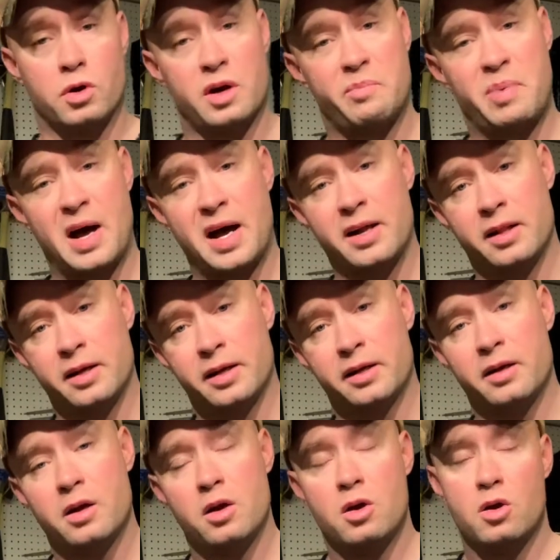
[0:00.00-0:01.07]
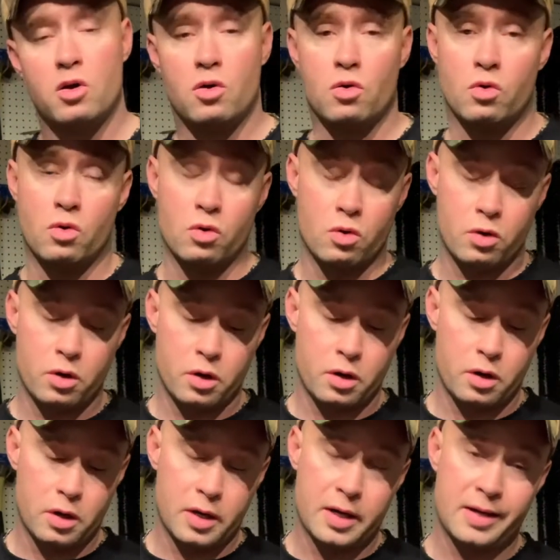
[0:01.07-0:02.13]
a piling,
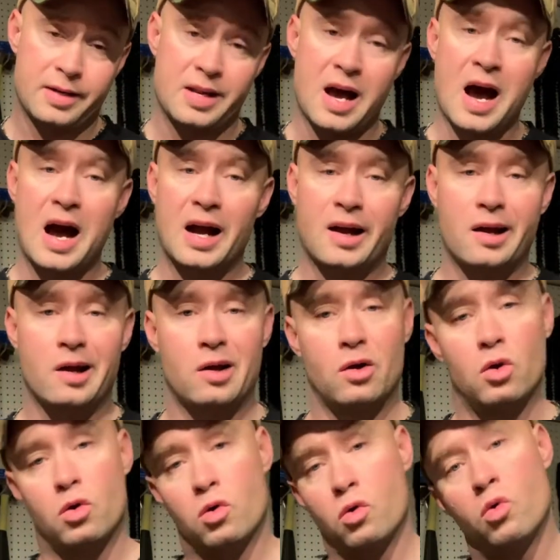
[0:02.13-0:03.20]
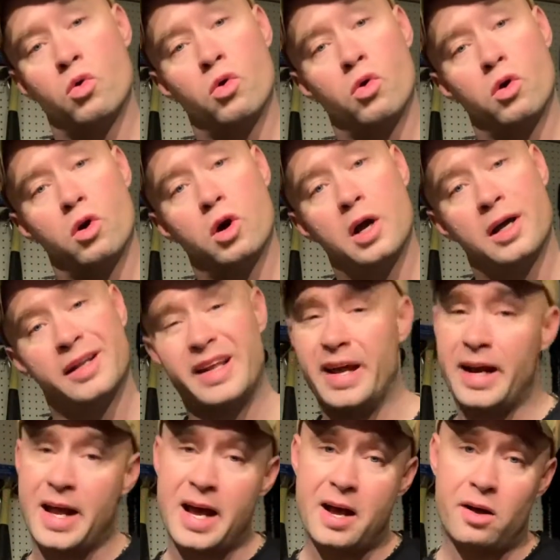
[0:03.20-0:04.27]
or a dock, or a
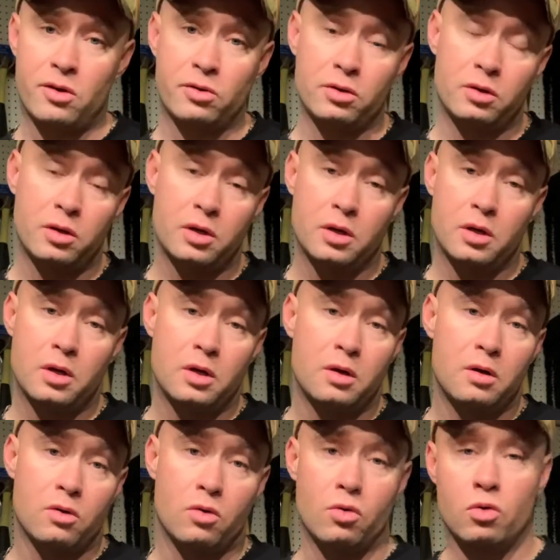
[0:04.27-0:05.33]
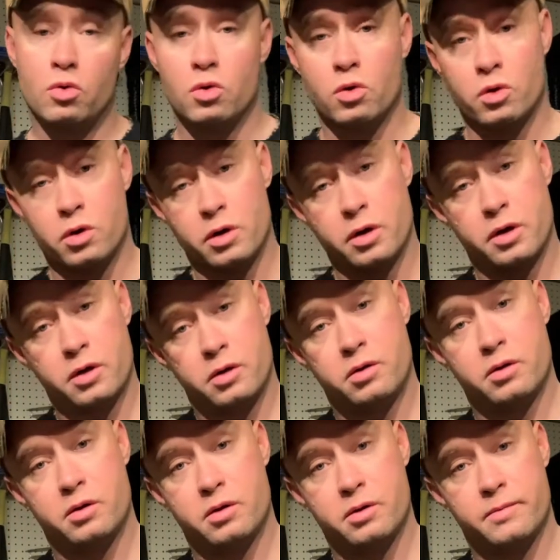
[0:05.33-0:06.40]
laydown, or
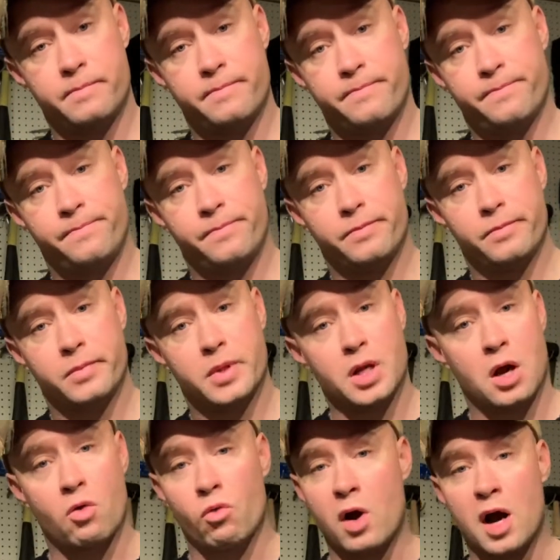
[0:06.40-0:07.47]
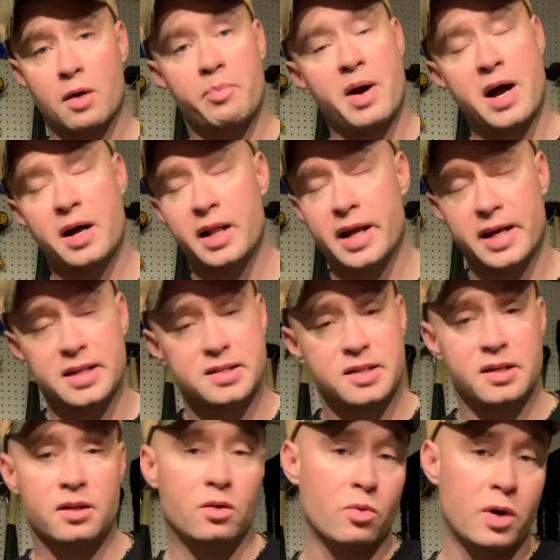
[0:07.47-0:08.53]
a rock pile I can
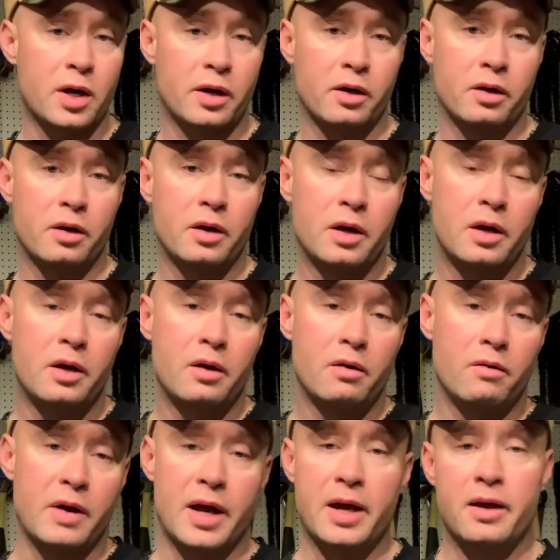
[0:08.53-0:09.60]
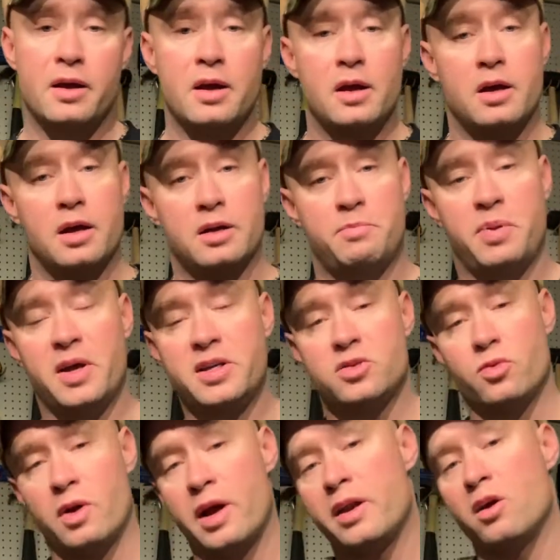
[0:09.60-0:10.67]
see in the water, right? A place
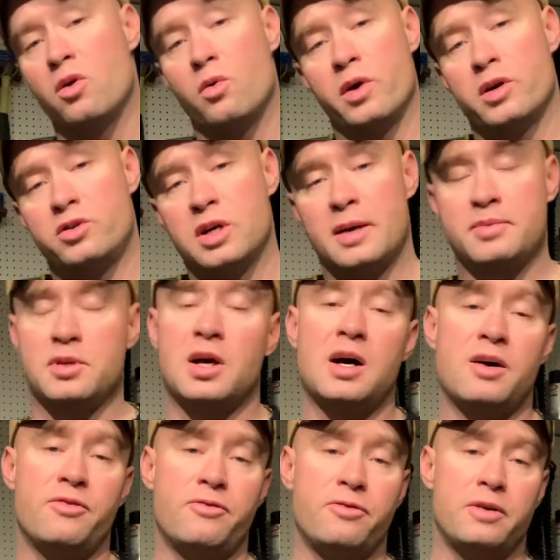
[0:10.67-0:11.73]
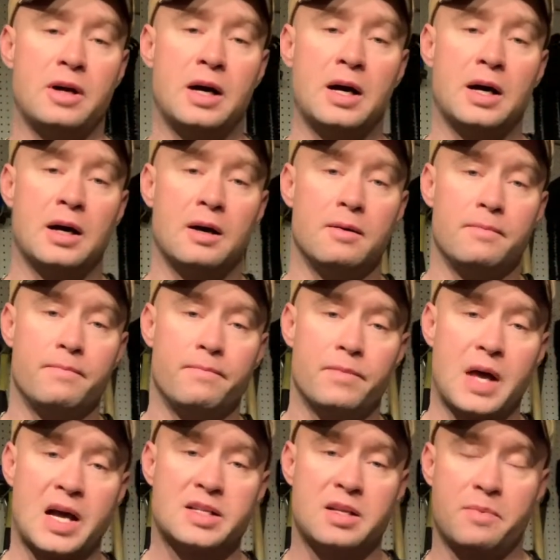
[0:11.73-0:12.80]
where I know where it drops off.
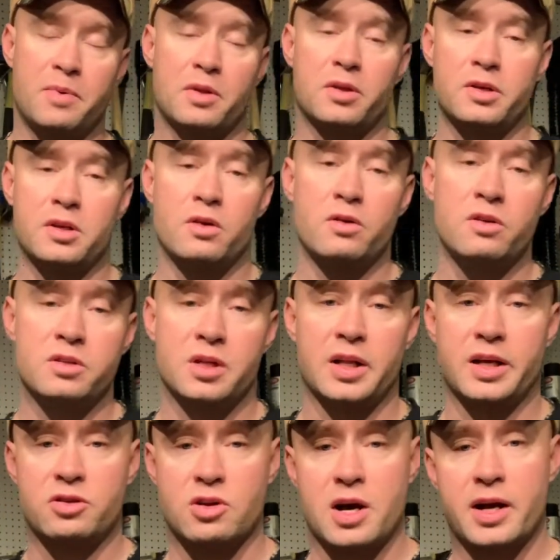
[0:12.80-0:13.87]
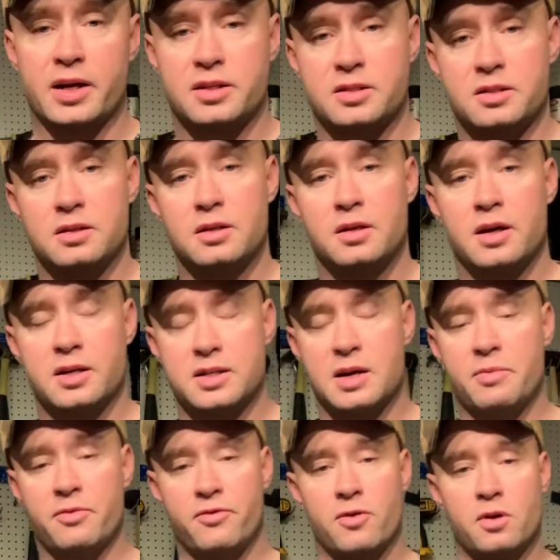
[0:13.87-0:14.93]
I typically don't use electronics because I
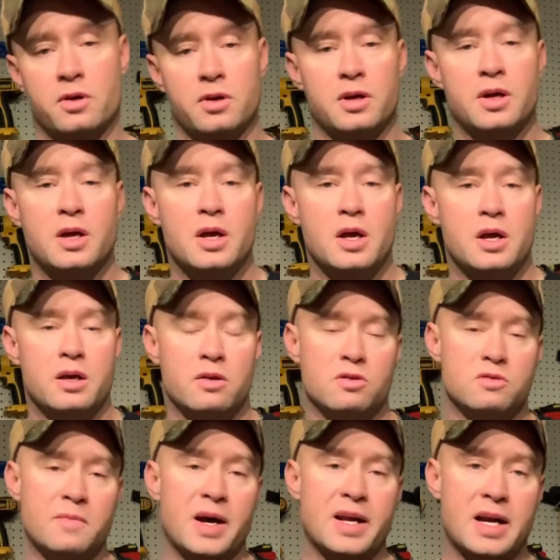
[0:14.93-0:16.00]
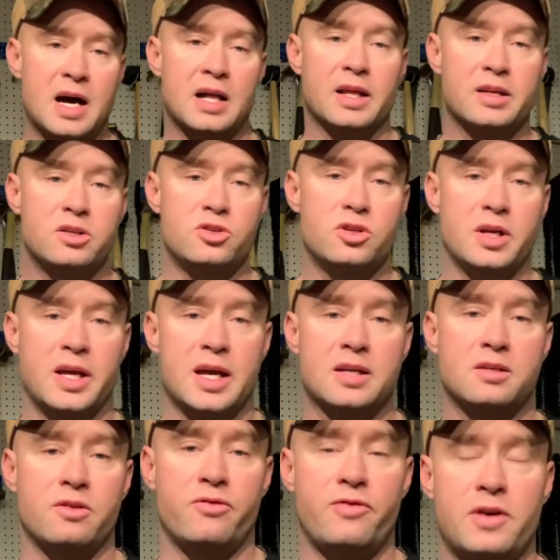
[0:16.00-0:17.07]
prefer to use my knowledge to
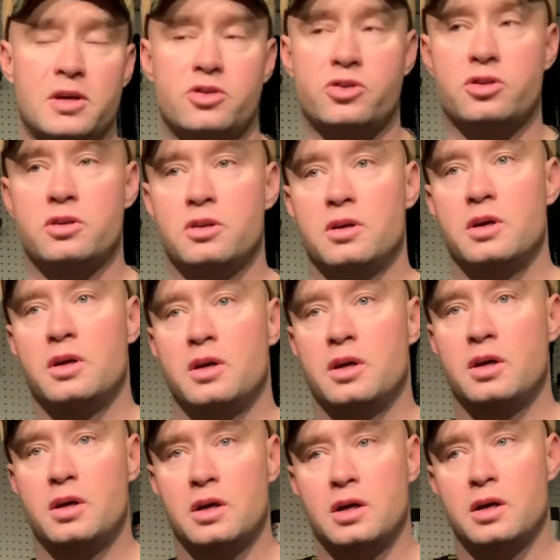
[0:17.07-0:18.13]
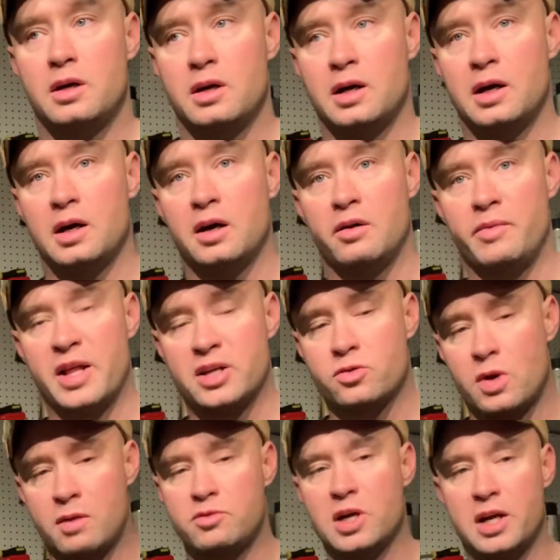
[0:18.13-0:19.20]
catch the fish. That's
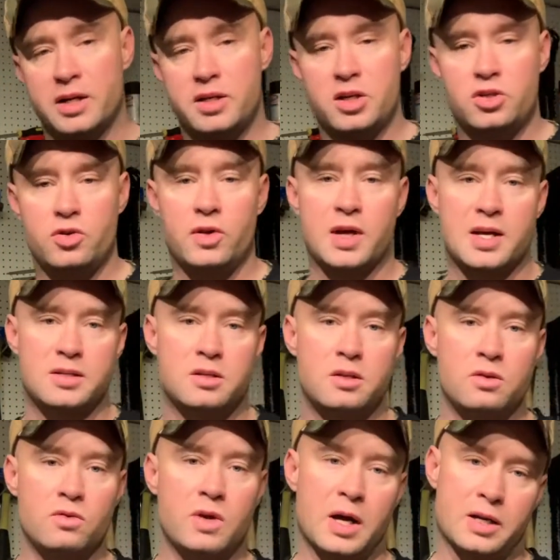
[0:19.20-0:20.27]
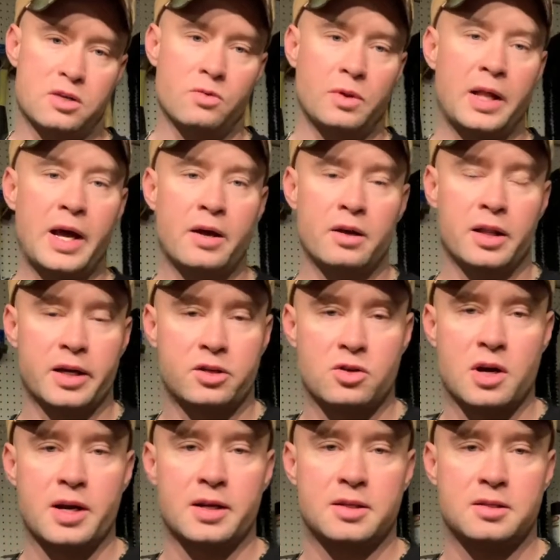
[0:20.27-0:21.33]
what I'm trying to teach you guys to do, not to rely on
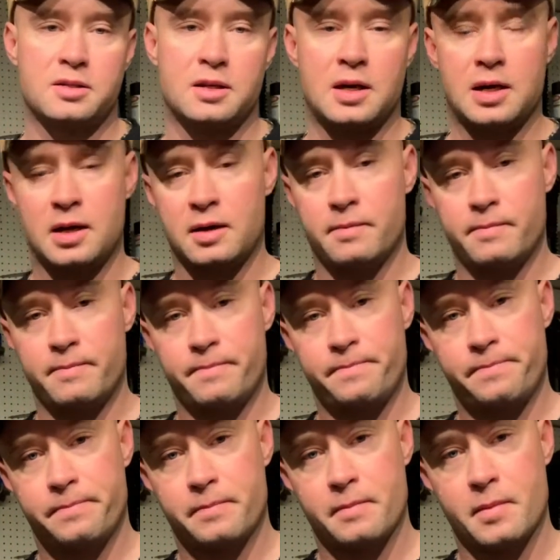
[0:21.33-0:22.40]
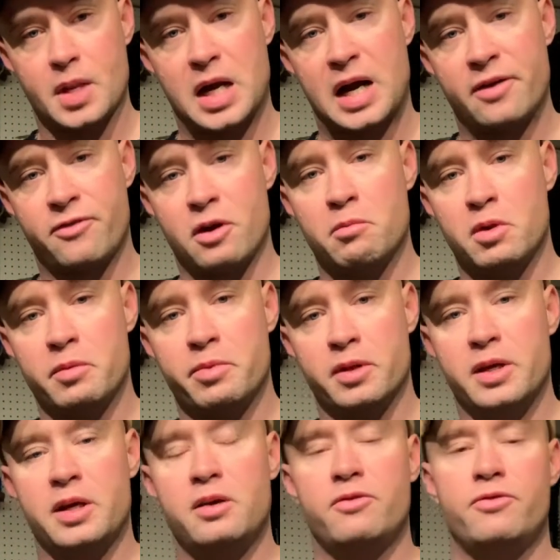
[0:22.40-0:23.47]
electronics. I firmly
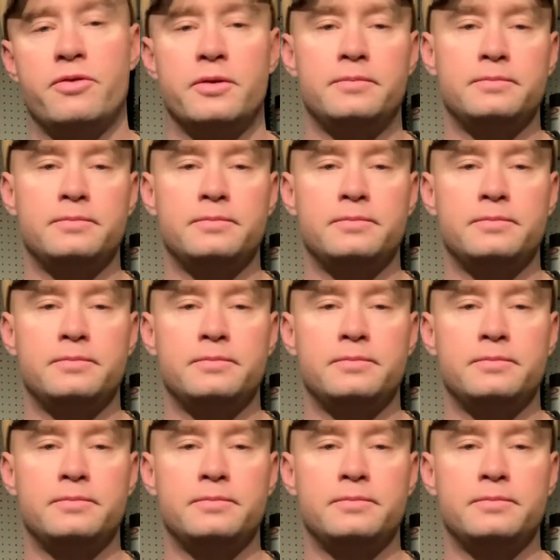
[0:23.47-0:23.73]
believe